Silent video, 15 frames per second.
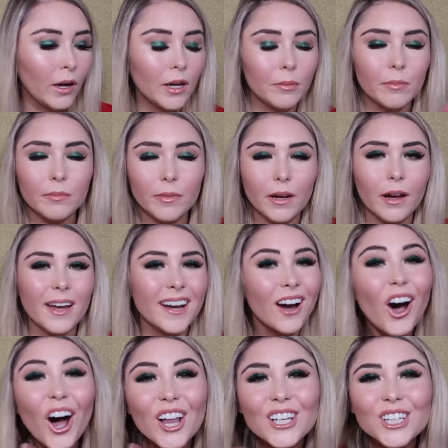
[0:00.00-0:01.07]
I am in
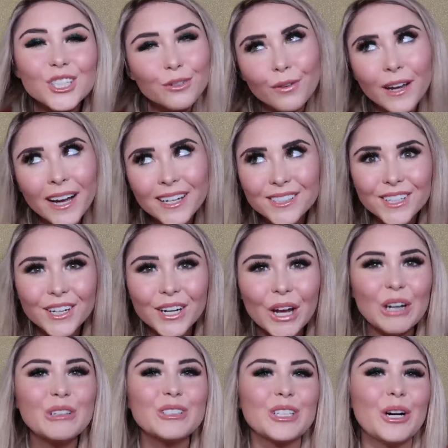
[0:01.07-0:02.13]
college, if you guys didn't
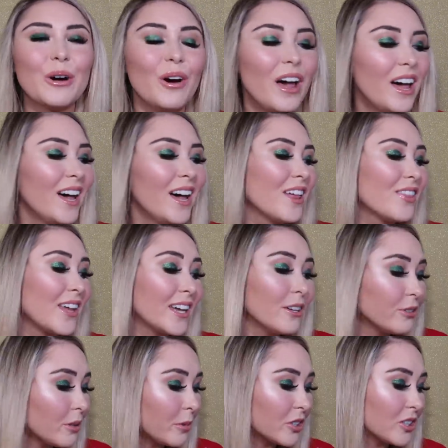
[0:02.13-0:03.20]
know. So
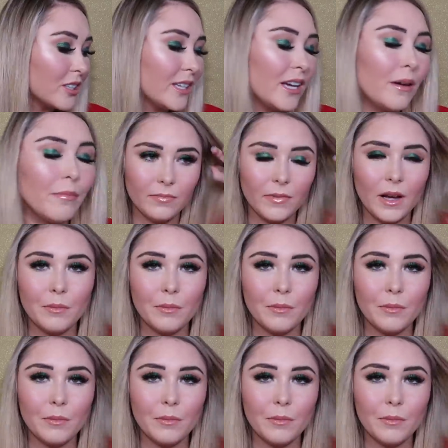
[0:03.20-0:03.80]
thank you so much to them.